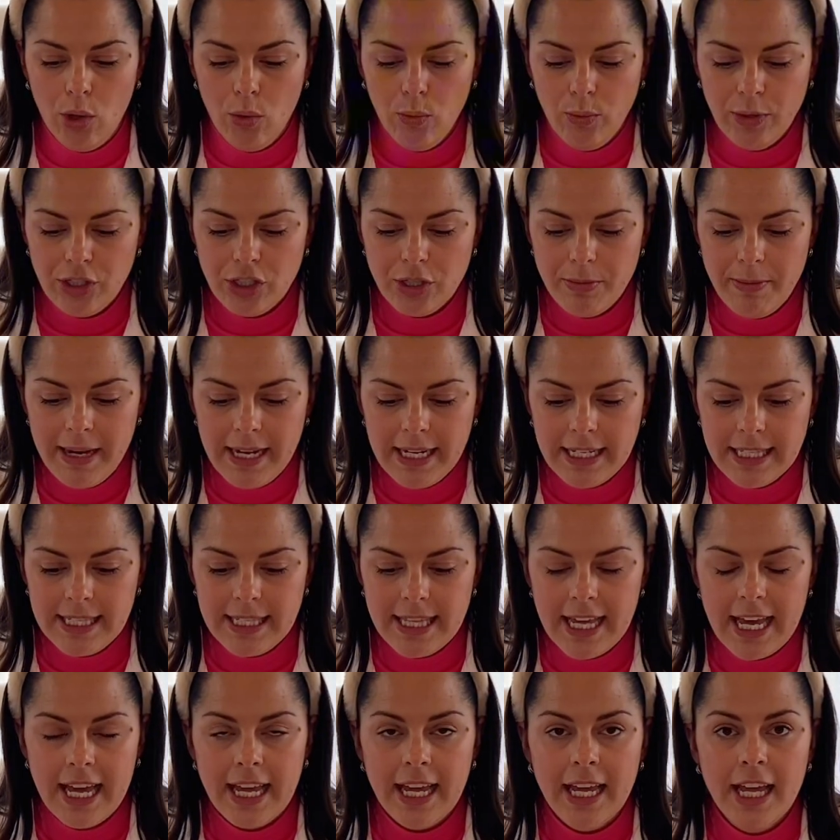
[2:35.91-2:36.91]
which means
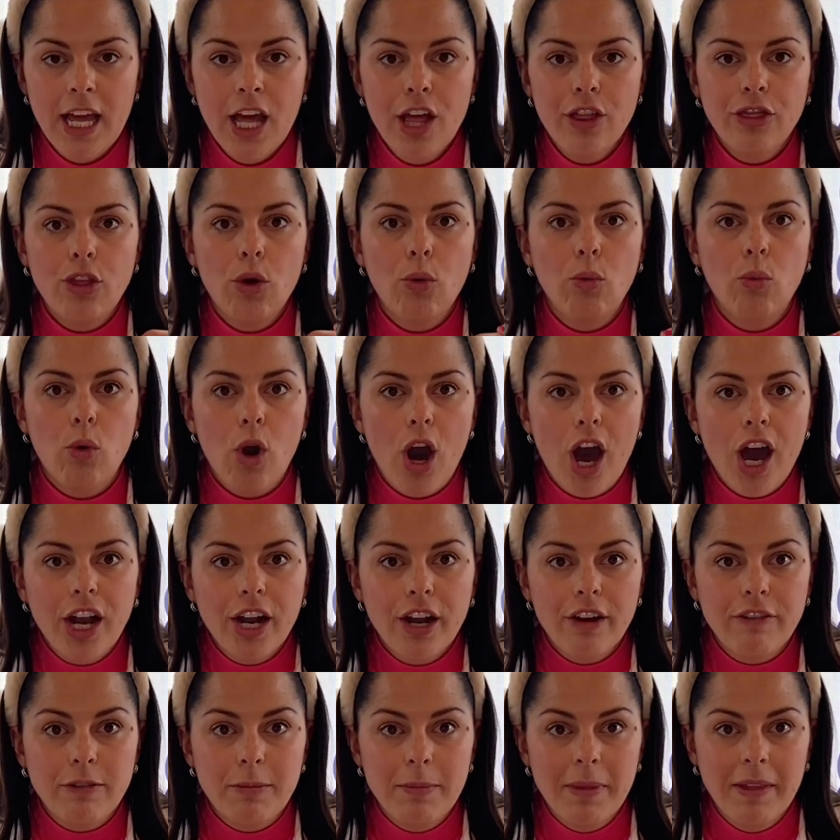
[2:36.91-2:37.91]
that the
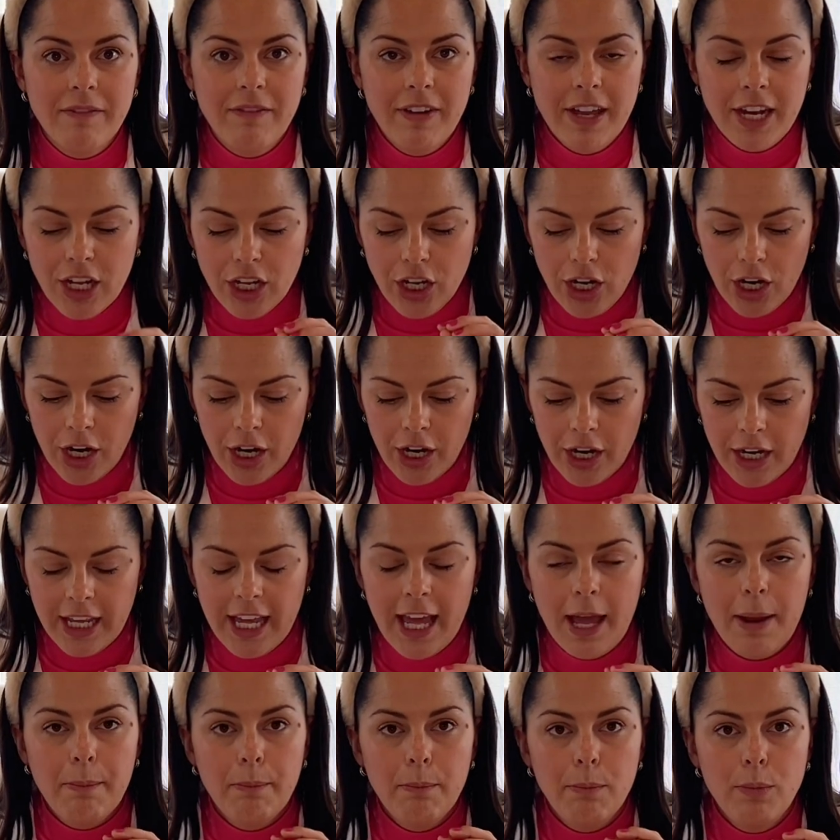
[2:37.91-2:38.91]
water from the vinegar
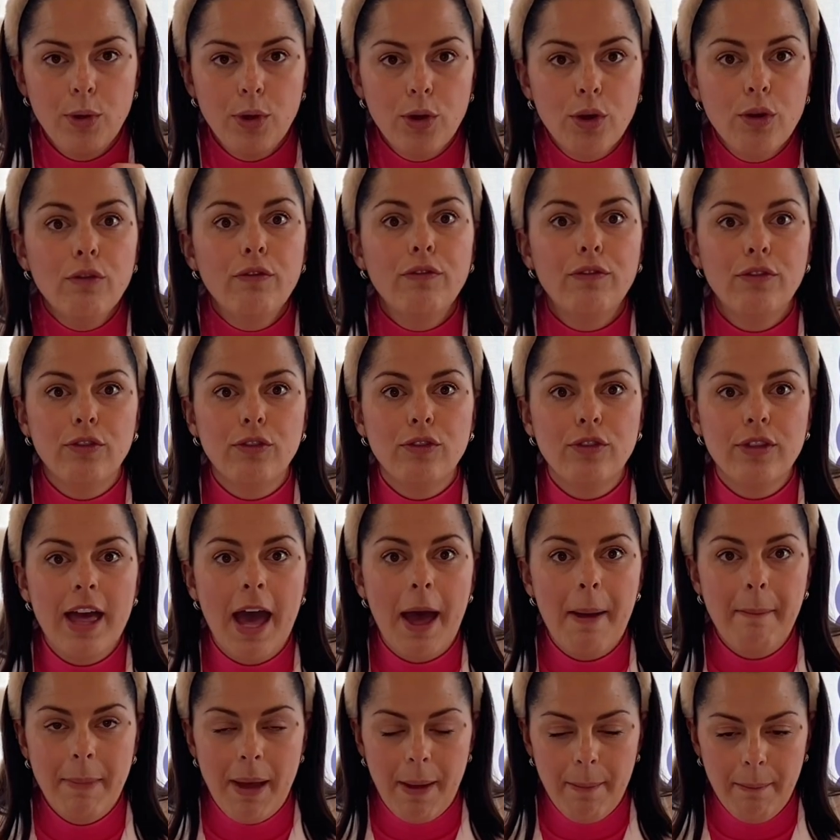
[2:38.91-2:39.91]
can move through
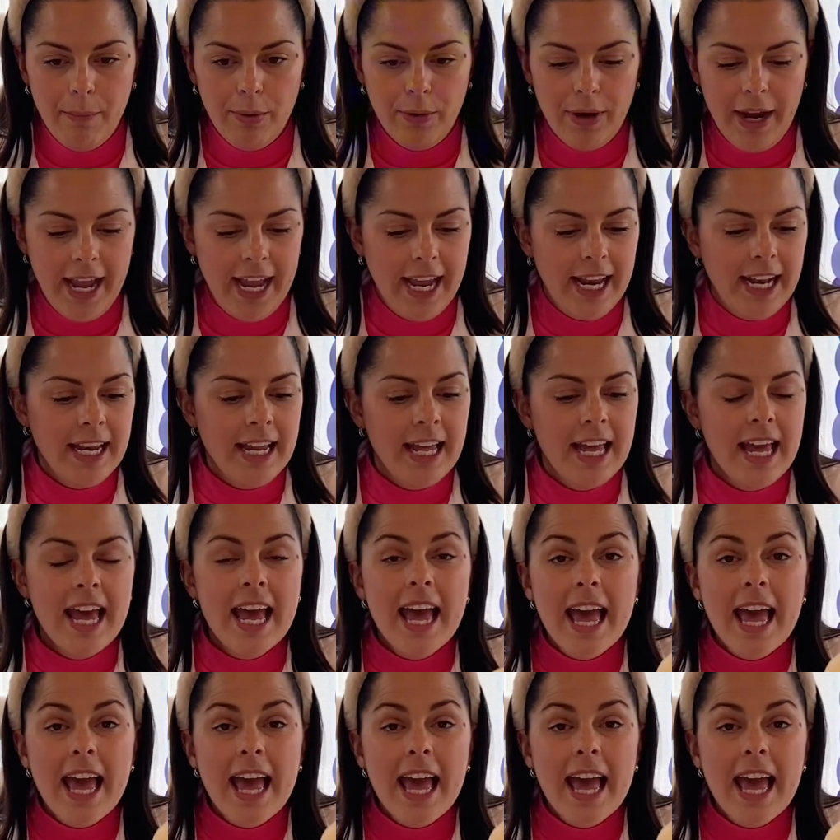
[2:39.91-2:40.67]
that membrane